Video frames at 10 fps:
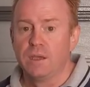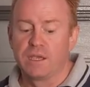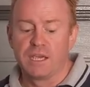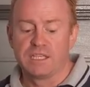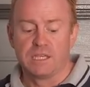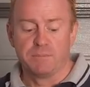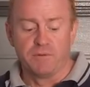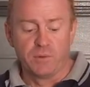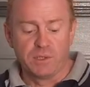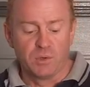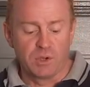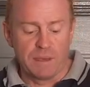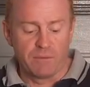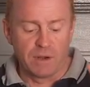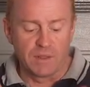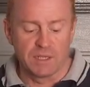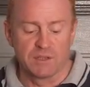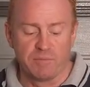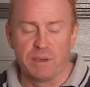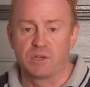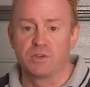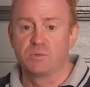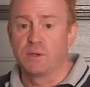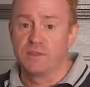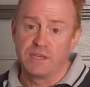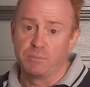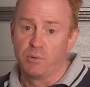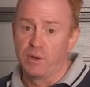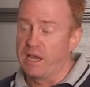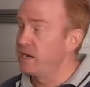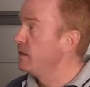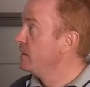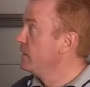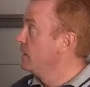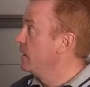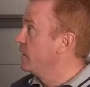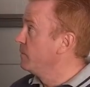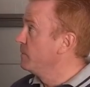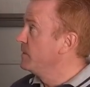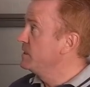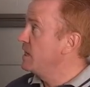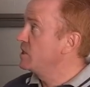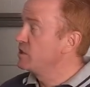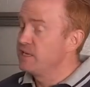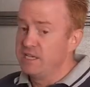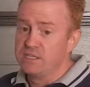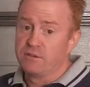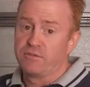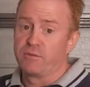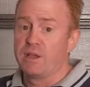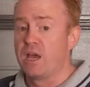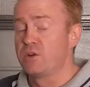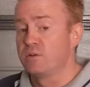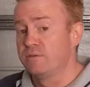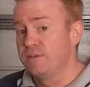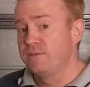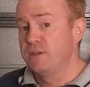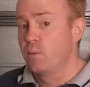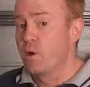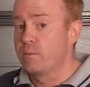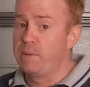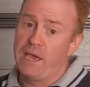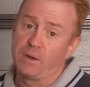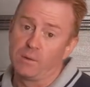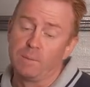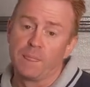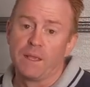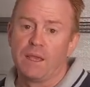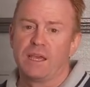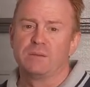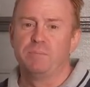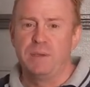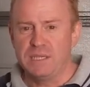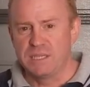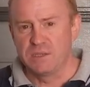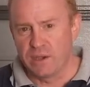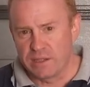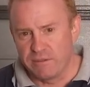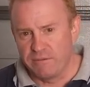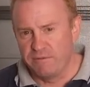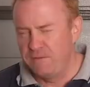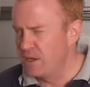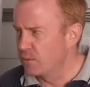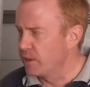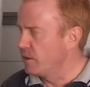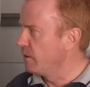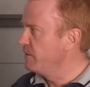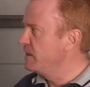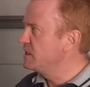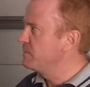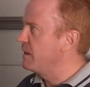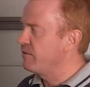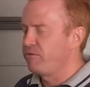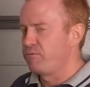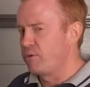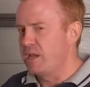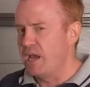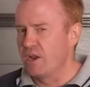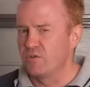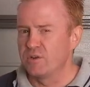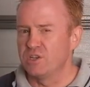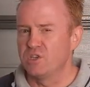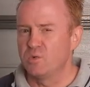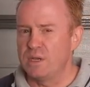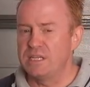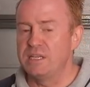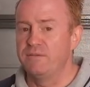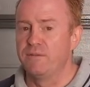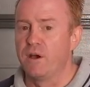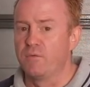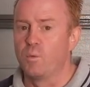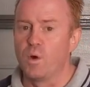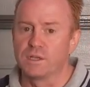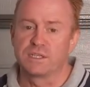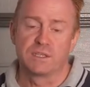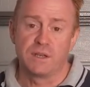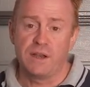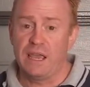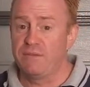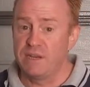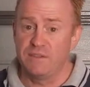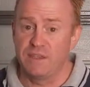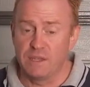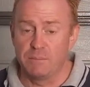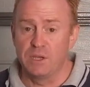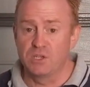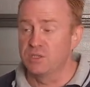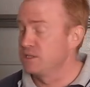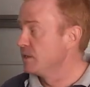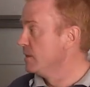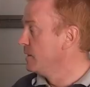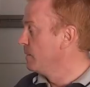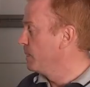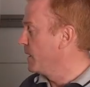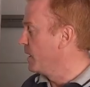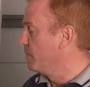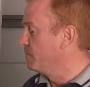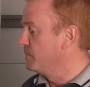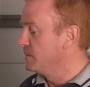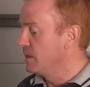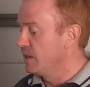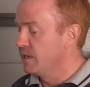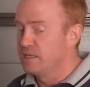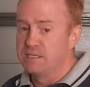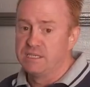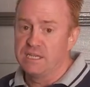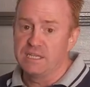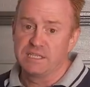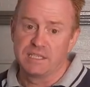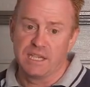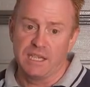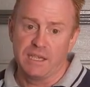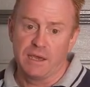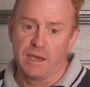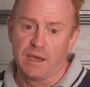Okay, so before we talk about running this off batteries, one thing to point out, this actually isn't a 350 watt panel. As best as I can figure it, I think it's about 325 watts because I don't have anything that measures DC